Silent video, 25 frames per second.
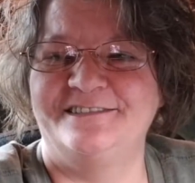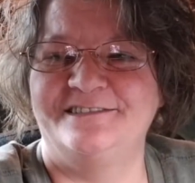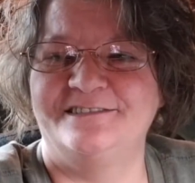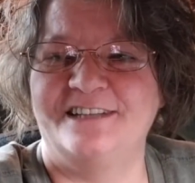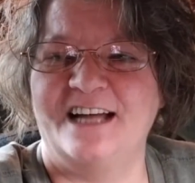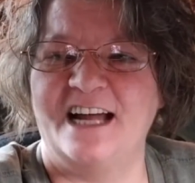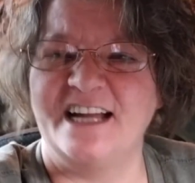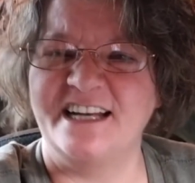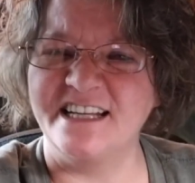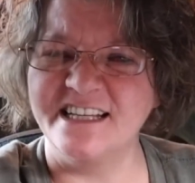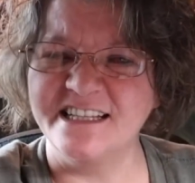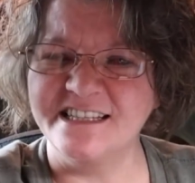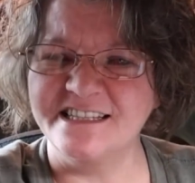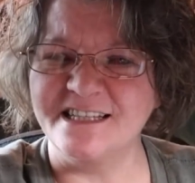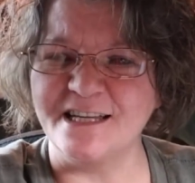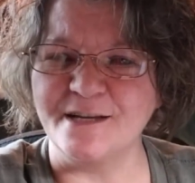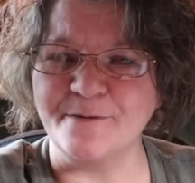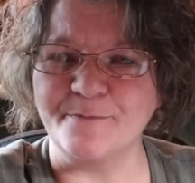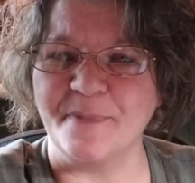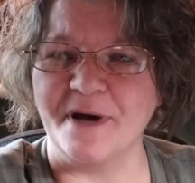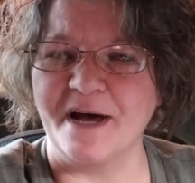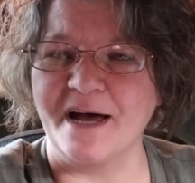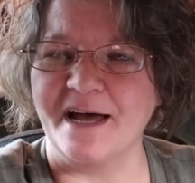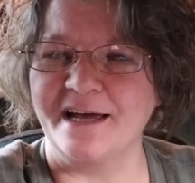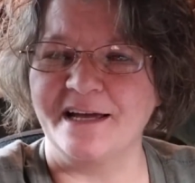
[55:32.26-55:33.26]
I did say
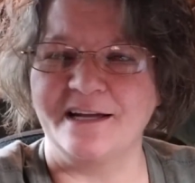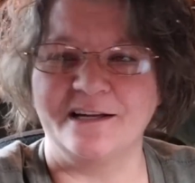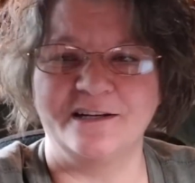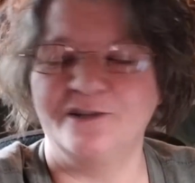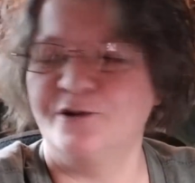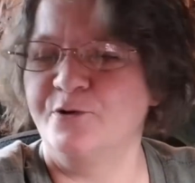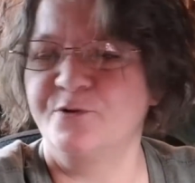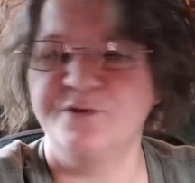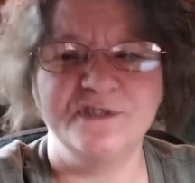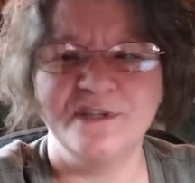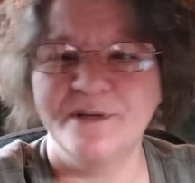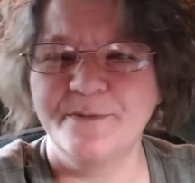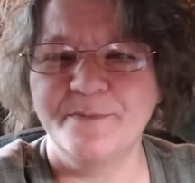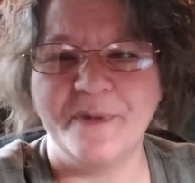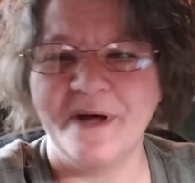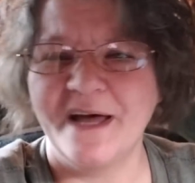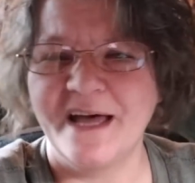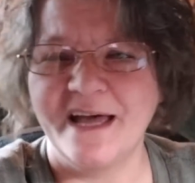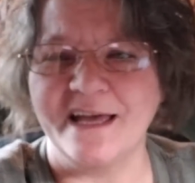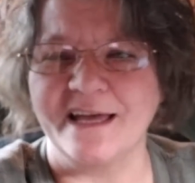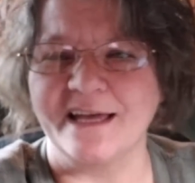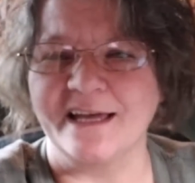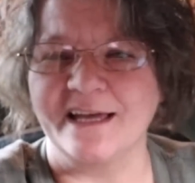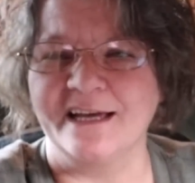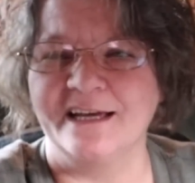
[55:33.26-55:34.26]
bye. Don't say bye.
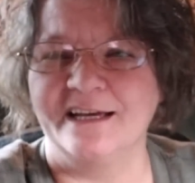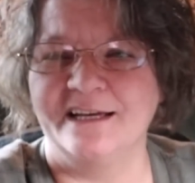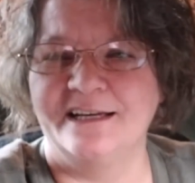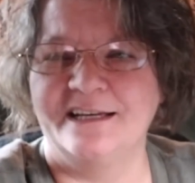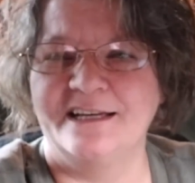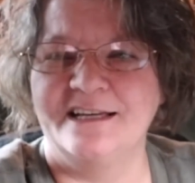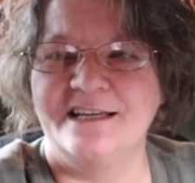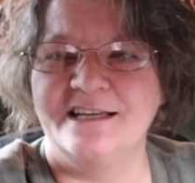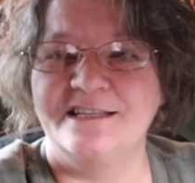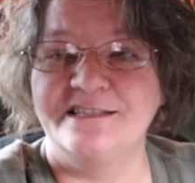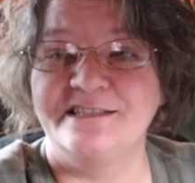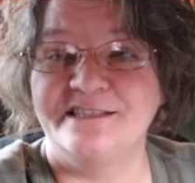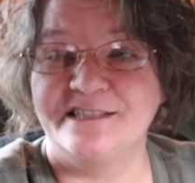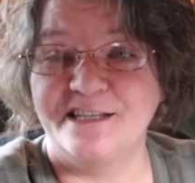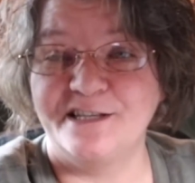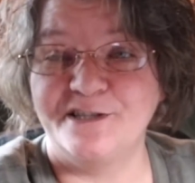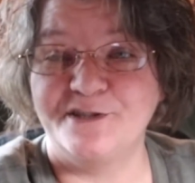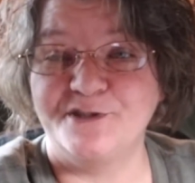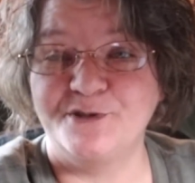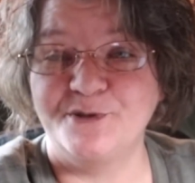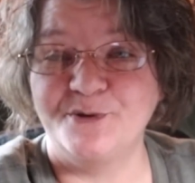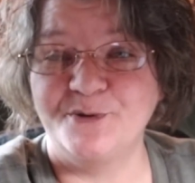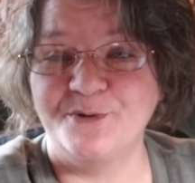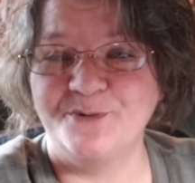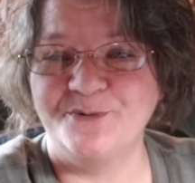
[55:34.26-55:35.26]
See you
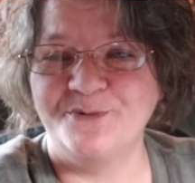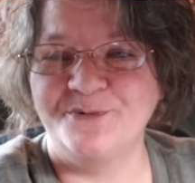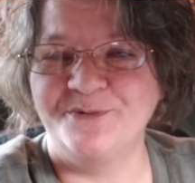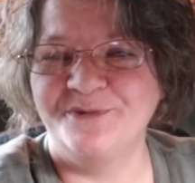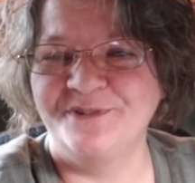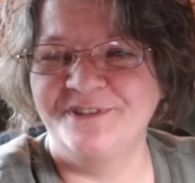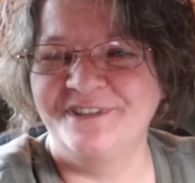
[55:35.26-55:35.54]
soon.